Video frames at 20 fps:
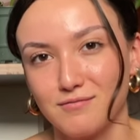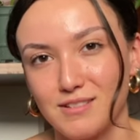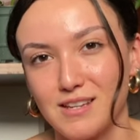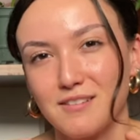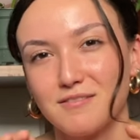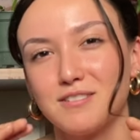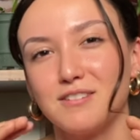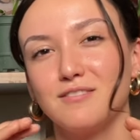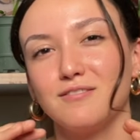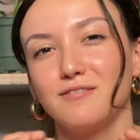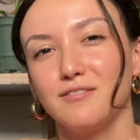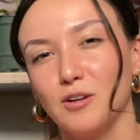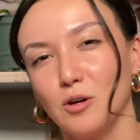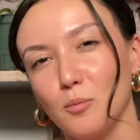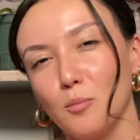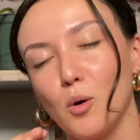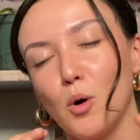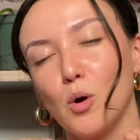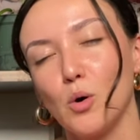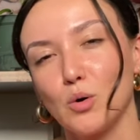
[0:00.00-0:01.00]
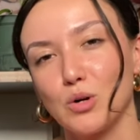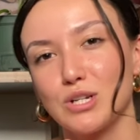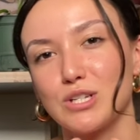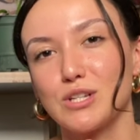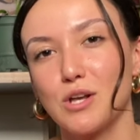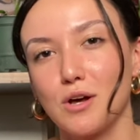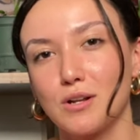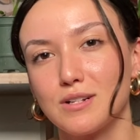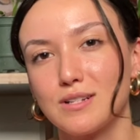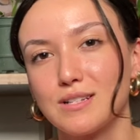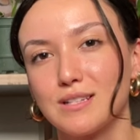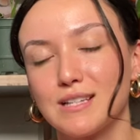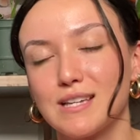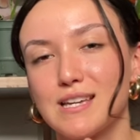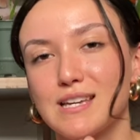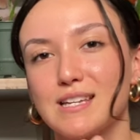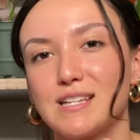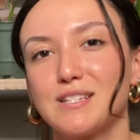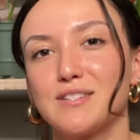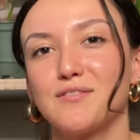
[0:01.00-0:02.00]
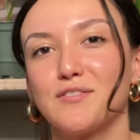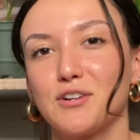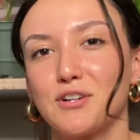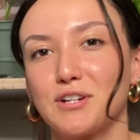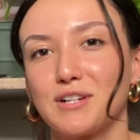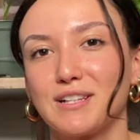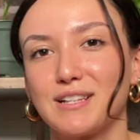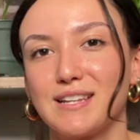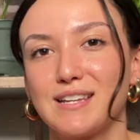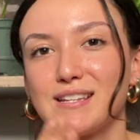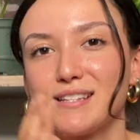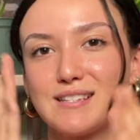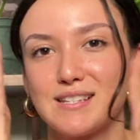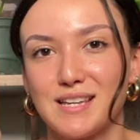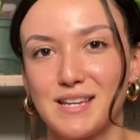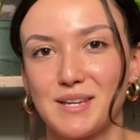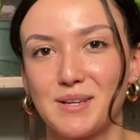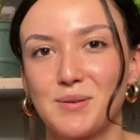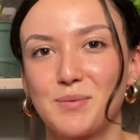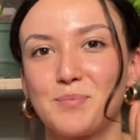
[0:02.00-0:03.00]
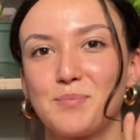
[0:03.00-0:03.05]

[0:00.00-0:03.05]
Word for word: you have to film horizontally because vertically is like